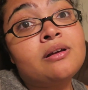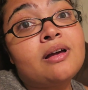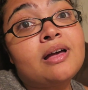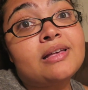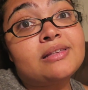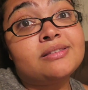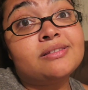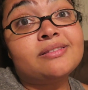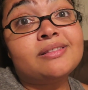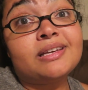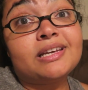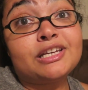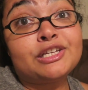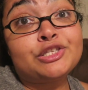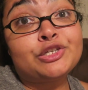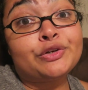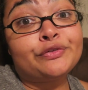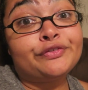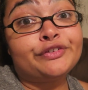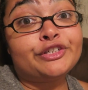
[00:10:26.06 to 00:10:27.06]
hustle the
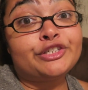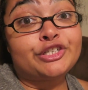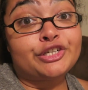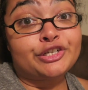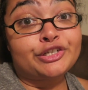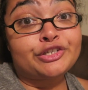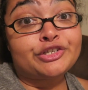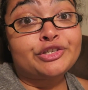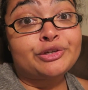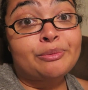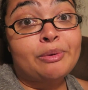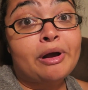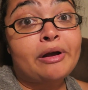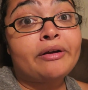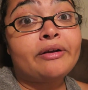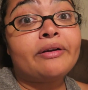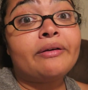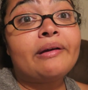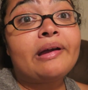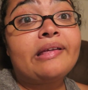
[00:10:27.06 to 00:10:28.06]
kids over to church
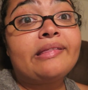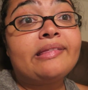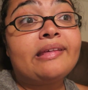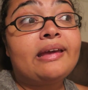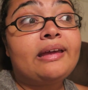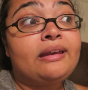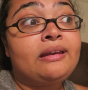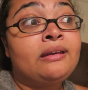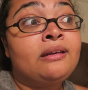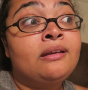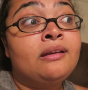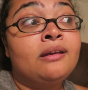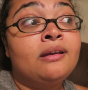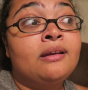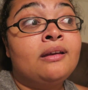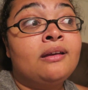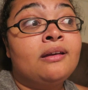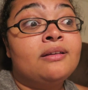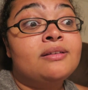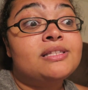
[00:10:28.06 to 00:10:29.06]
tomorrow and then
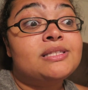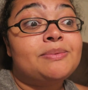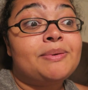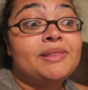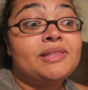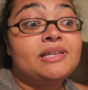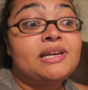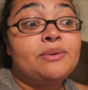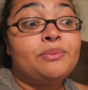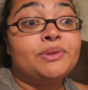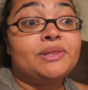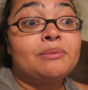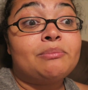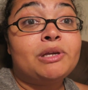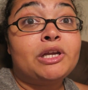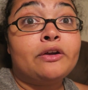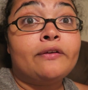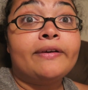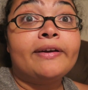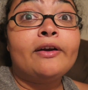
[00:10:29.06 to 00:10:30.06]
spend the day with them
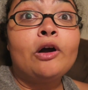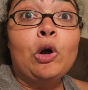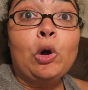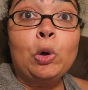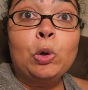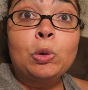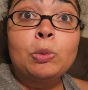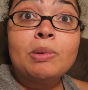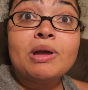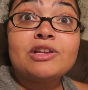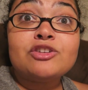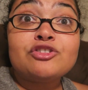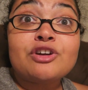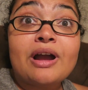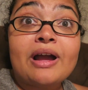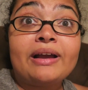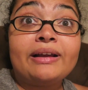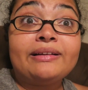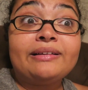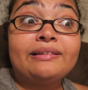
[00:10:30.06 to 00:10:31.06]
here at home and
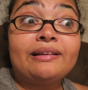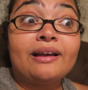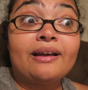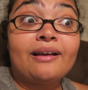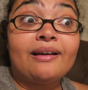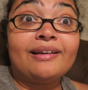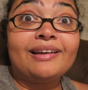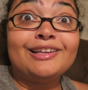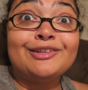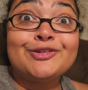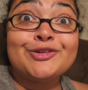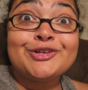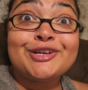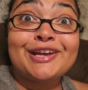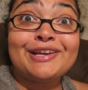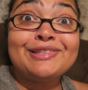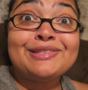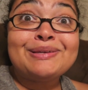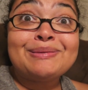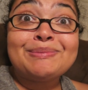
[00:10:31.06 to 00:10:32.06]
try and uh,
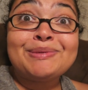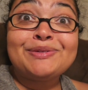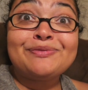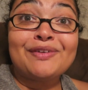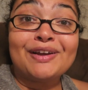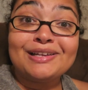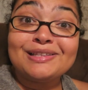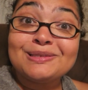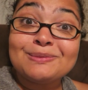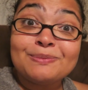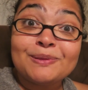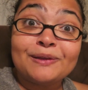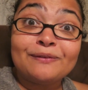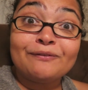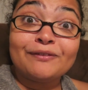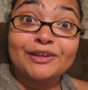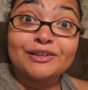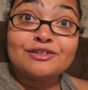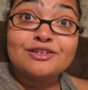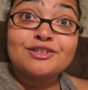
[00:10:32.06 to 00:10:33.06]
entertain them and find
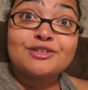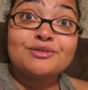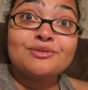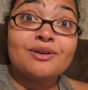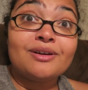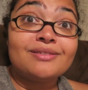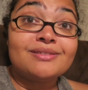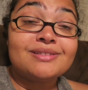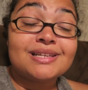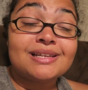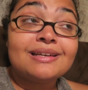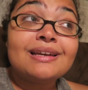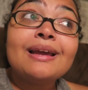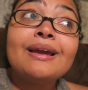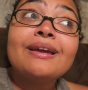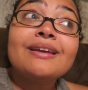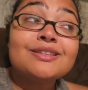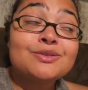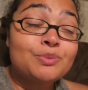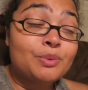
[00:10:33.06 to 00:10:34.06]
something fun to do on Sunday
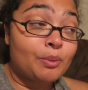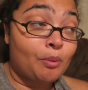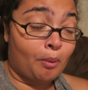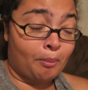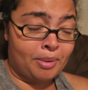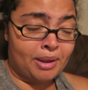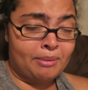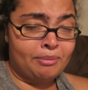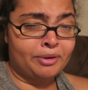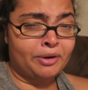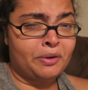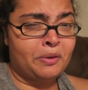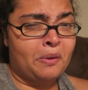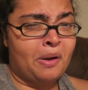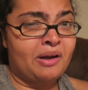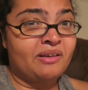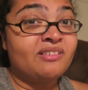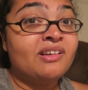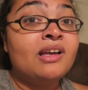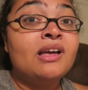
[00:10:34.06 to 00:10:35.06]
because we won't be able to go
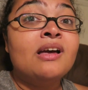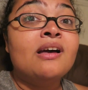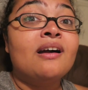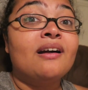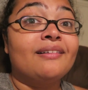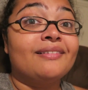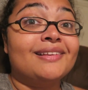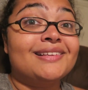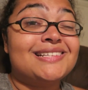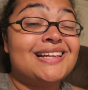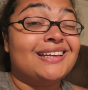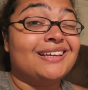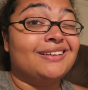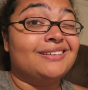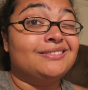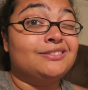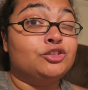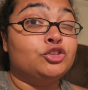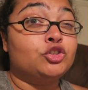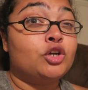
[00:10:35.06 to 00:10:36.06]
out unless I
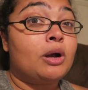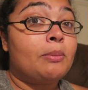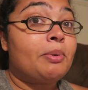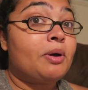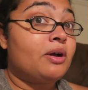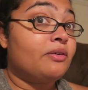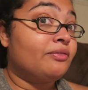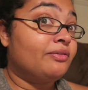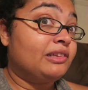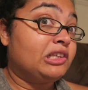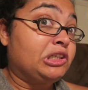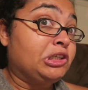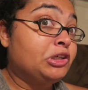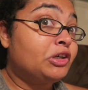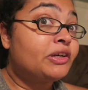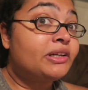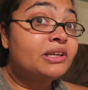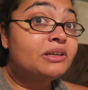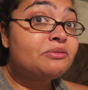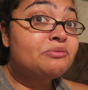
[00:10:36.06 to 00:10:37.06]
can drop off
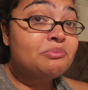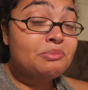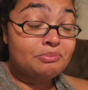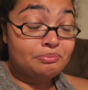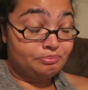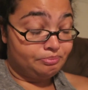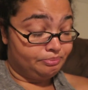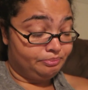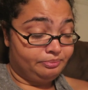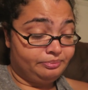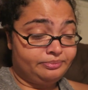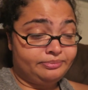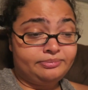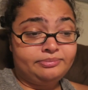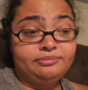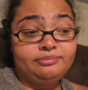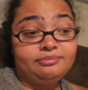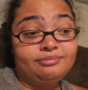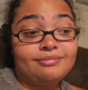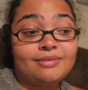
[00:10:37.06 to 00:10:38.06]
Leon and
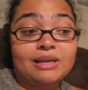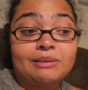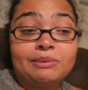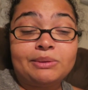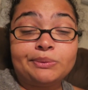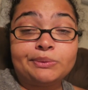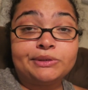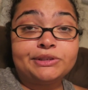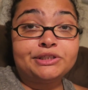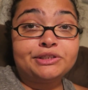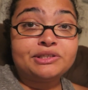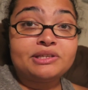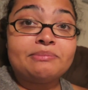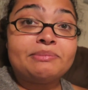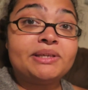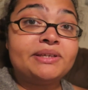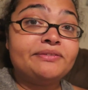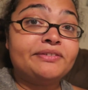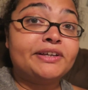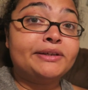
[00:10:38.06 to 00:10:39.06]
maybe we'll do
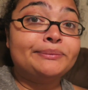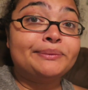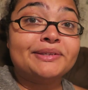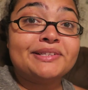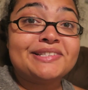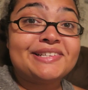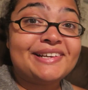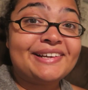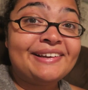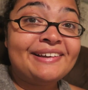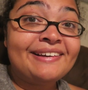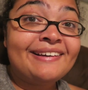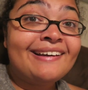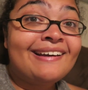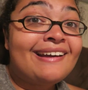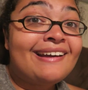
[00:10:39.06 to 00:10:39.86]
something fun. We'll see